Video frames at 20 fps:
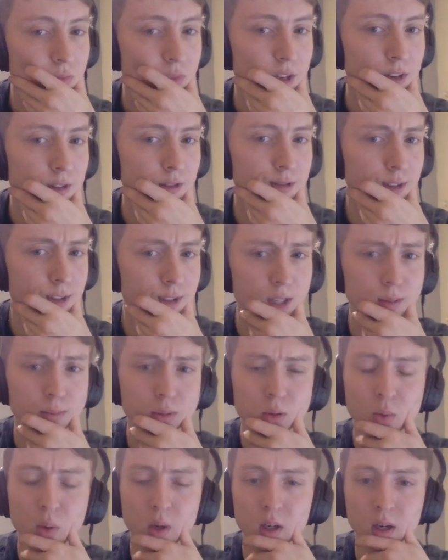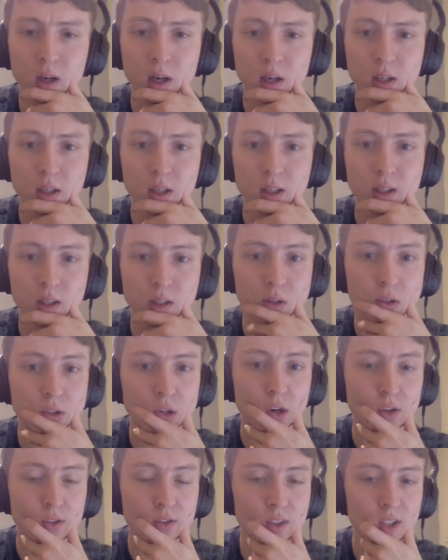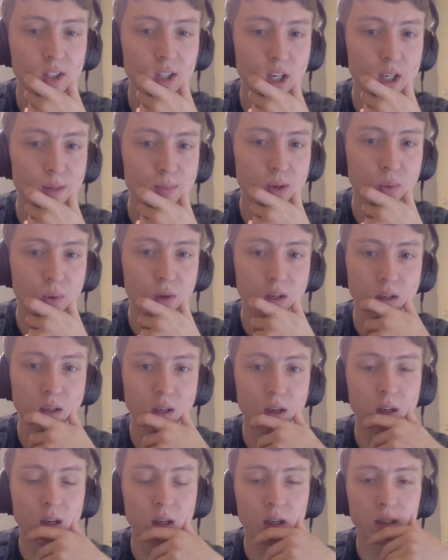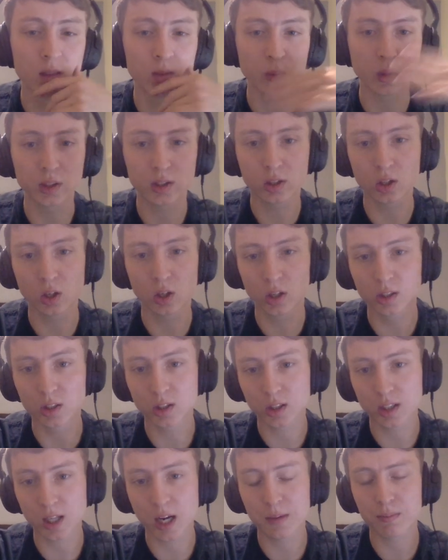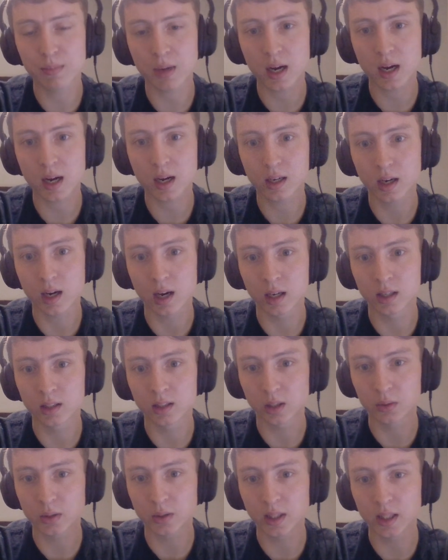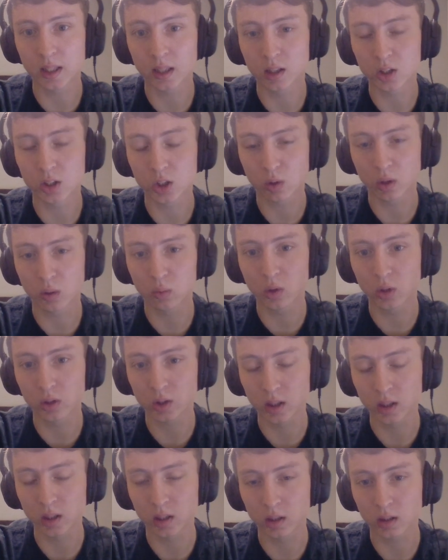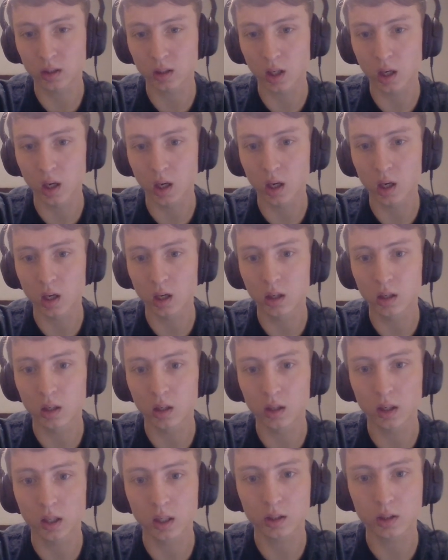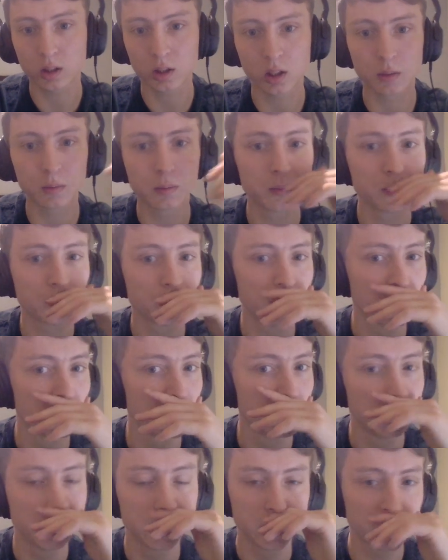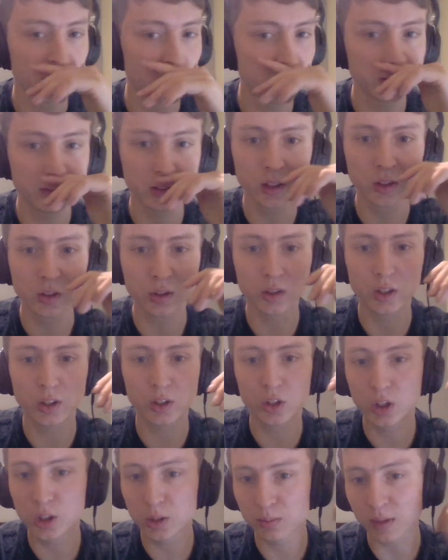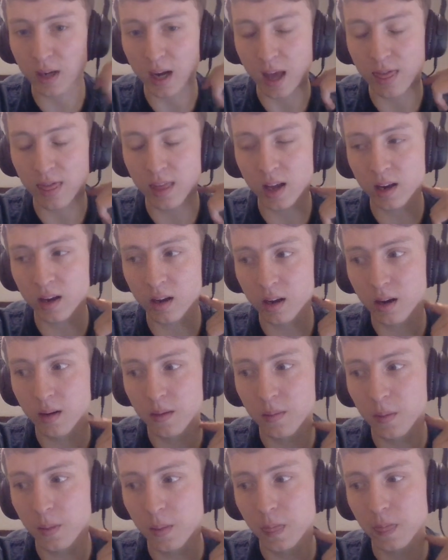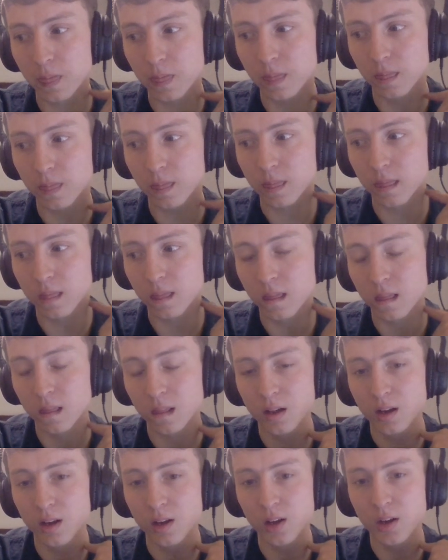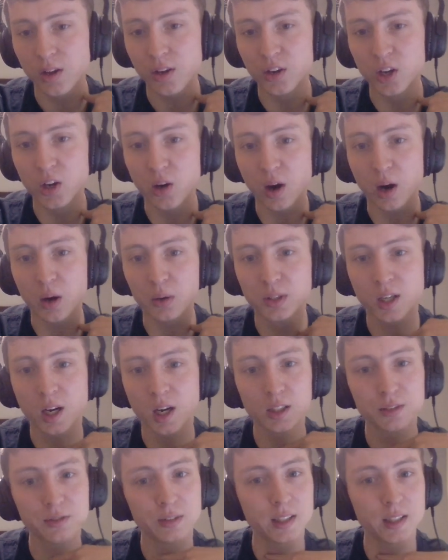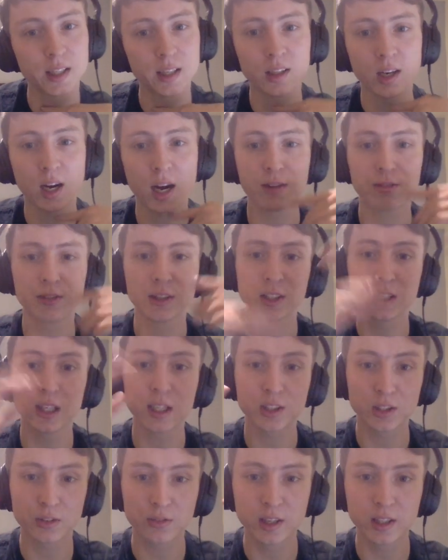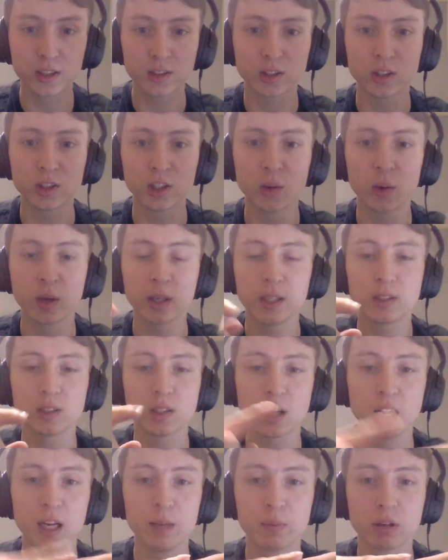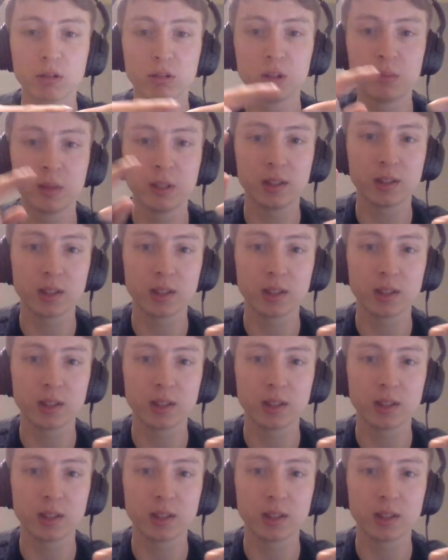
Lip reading: for example, when I got off Skype, I went to got lunch, came back, and I was eating lunch while watching like some Chinese videos on YouTube, and then I was kind of thinking, I have this list of things to do. I need to clean my room, I need to